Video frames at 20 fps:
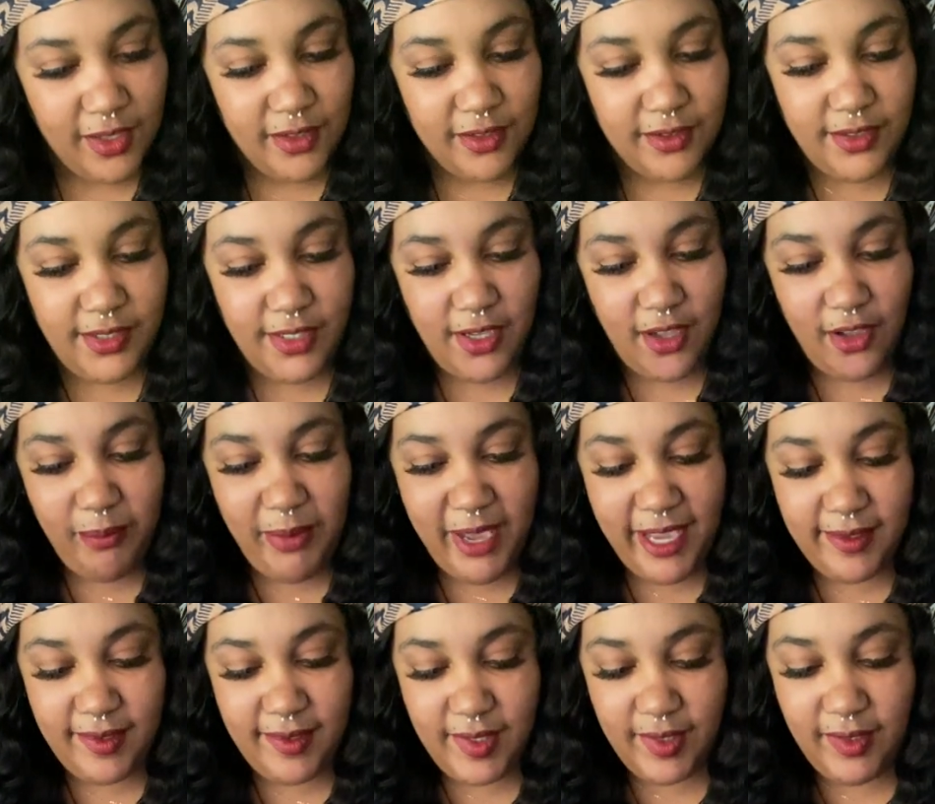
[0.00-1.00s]
So
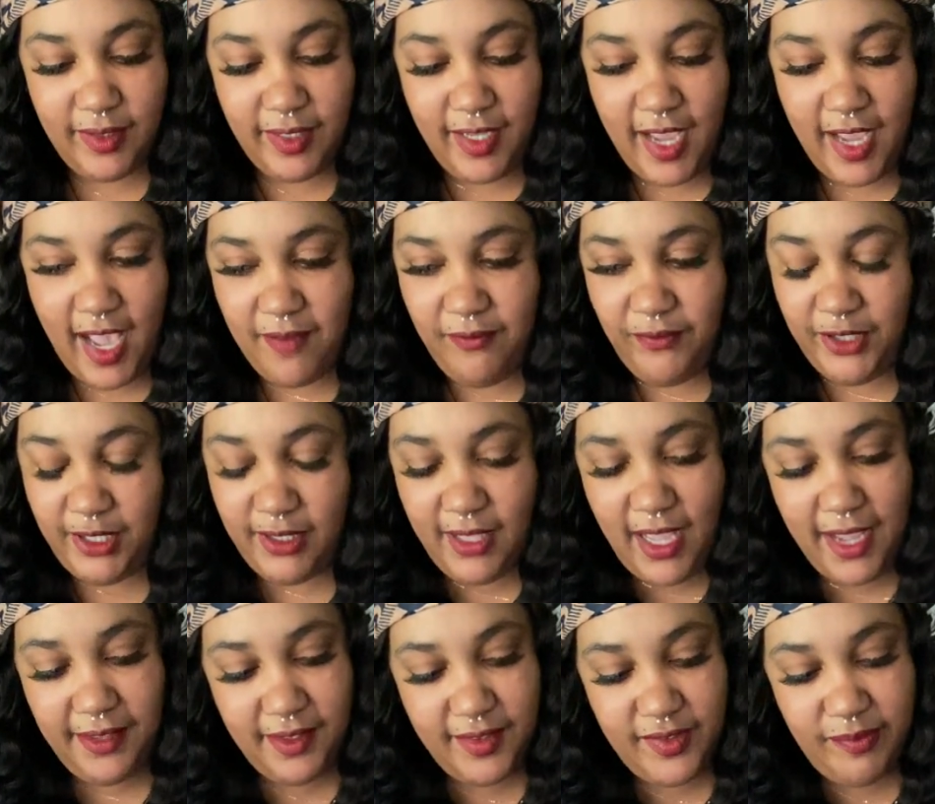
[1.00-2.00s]
basically, I feel
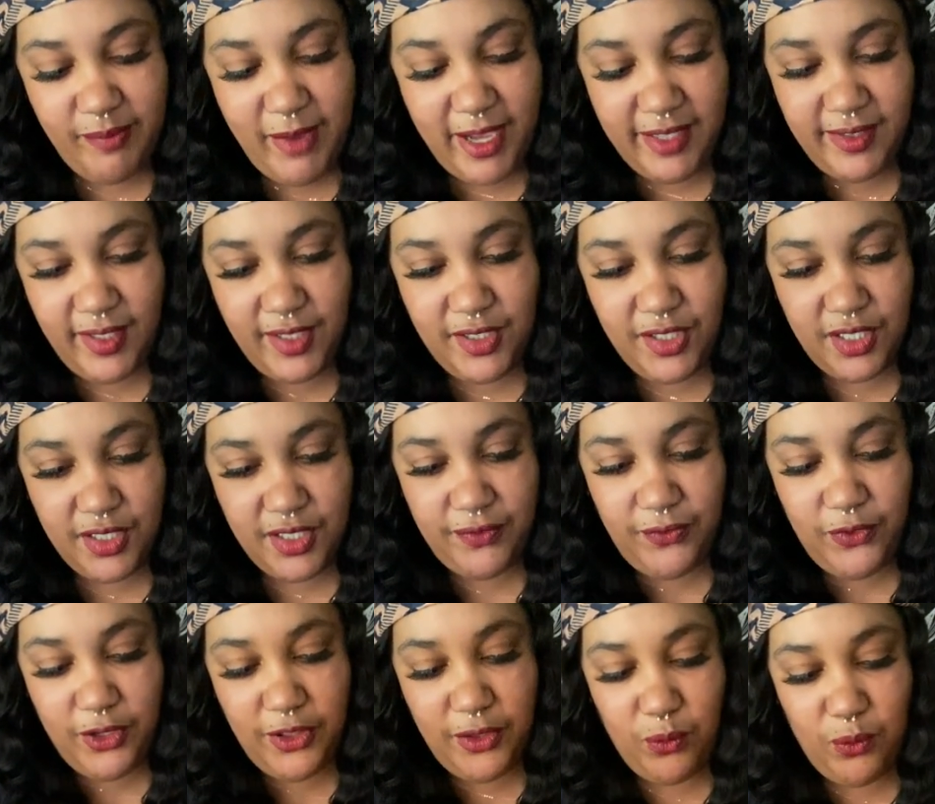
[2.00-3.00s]
like this message is
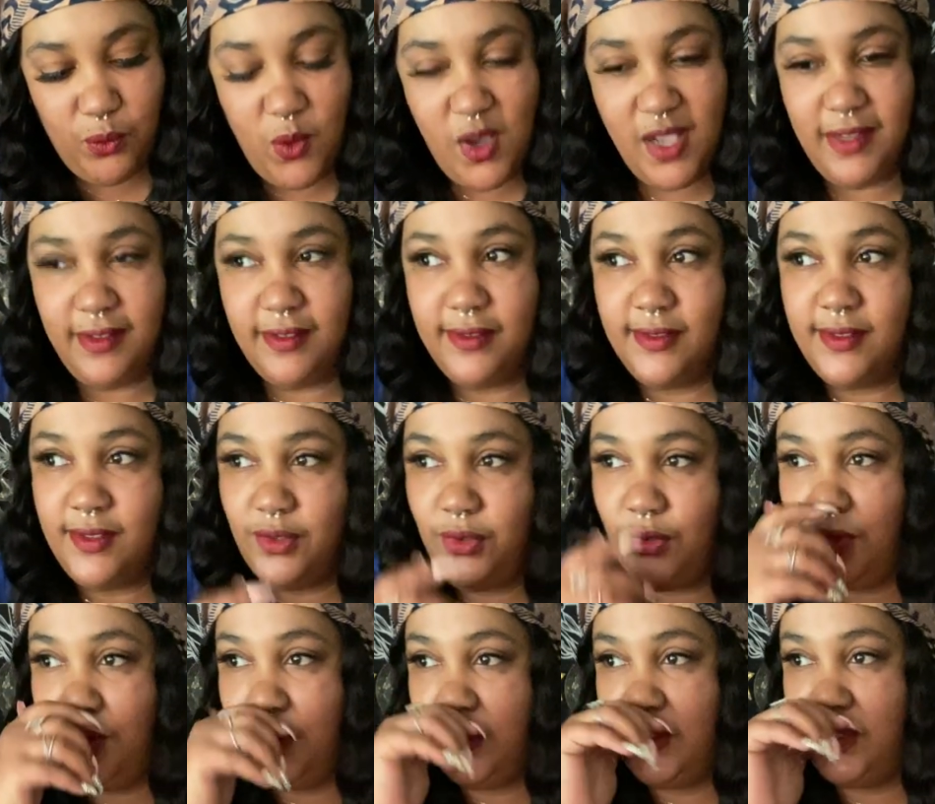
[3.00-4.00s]
for the ones
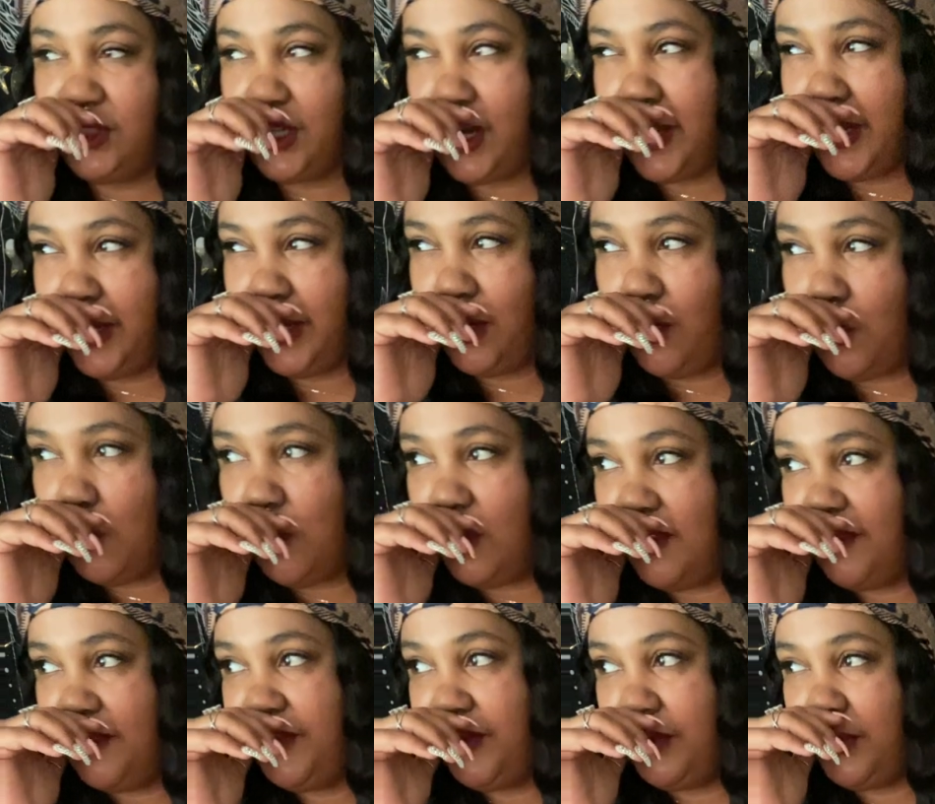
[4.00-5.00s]
who started
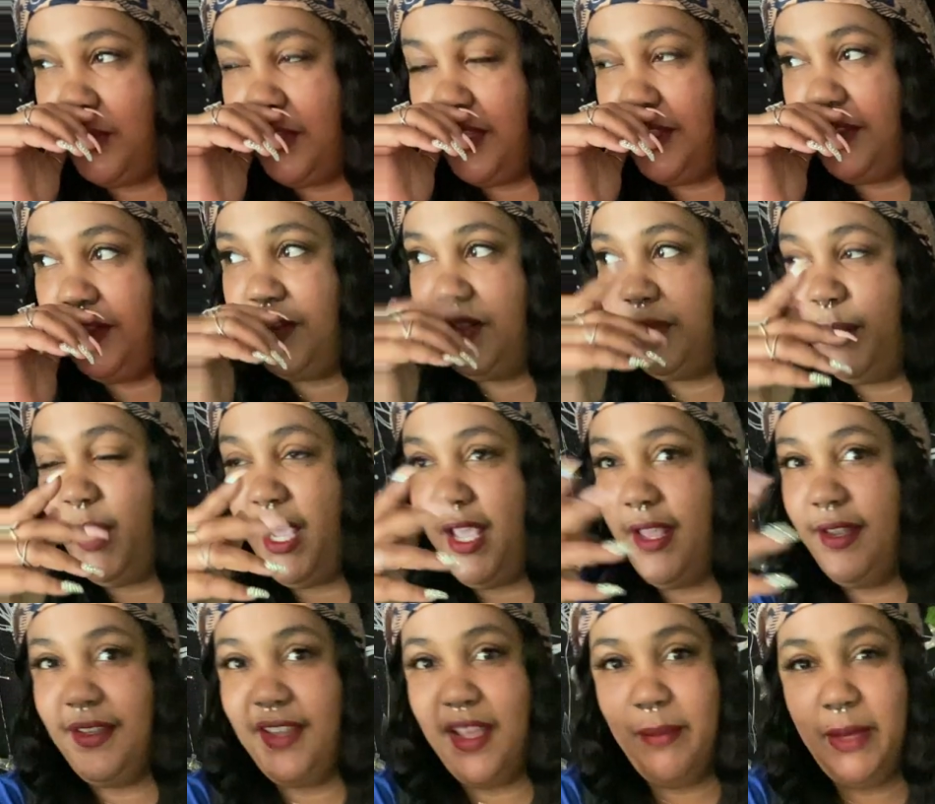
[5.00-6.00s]
off in this
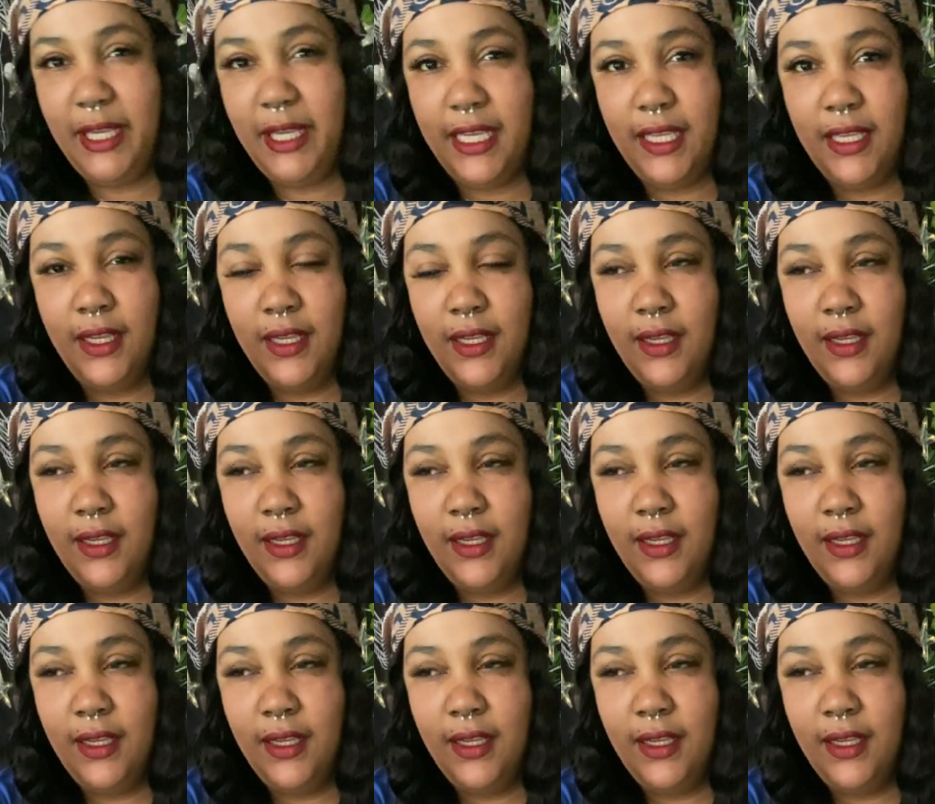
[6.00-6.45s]
pandemic